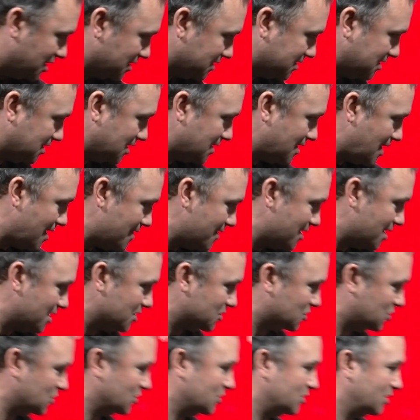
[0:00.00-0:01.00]
see that there
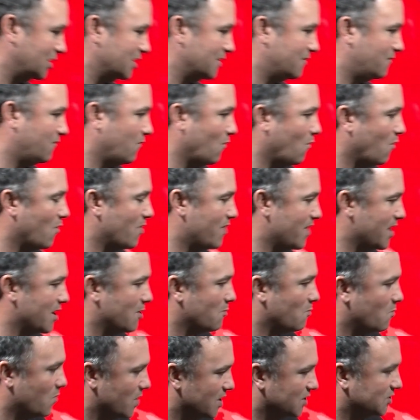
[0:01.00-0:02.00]
certainly for the
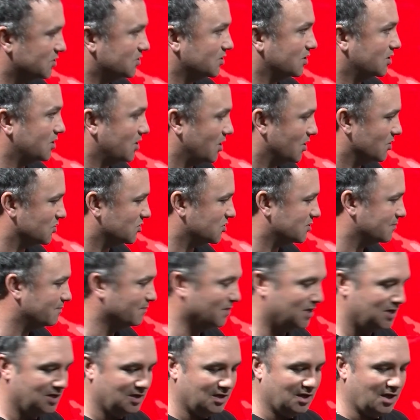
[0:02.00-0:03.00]
west coast.
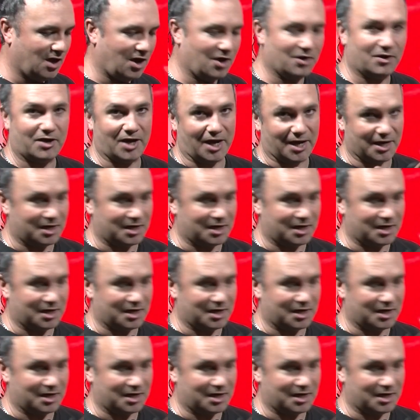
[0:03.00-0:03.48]
Okay,